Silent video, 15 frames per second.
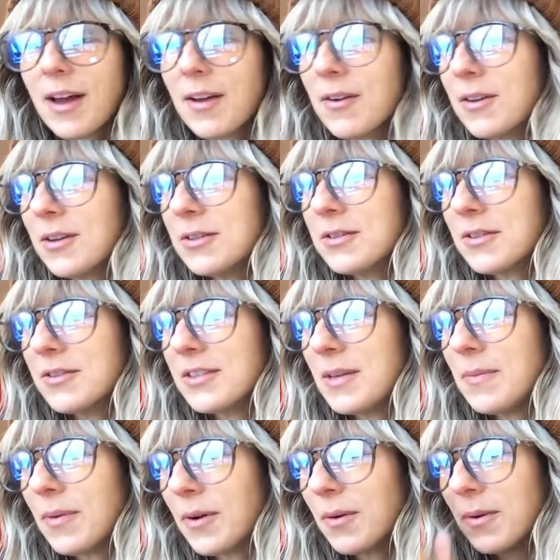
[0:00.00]
Louder, Closer,
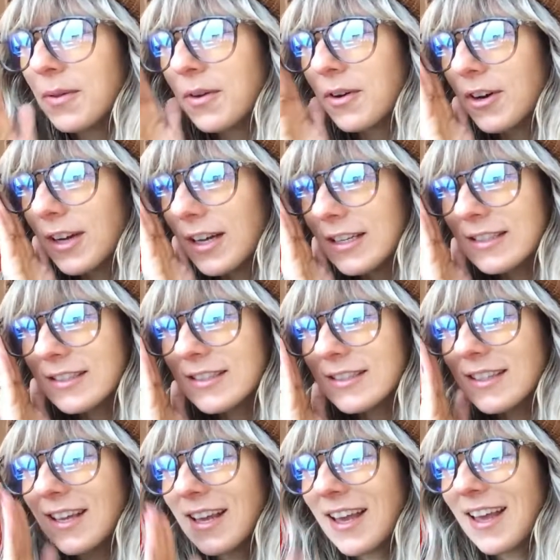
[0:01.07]
Deeper with Chris,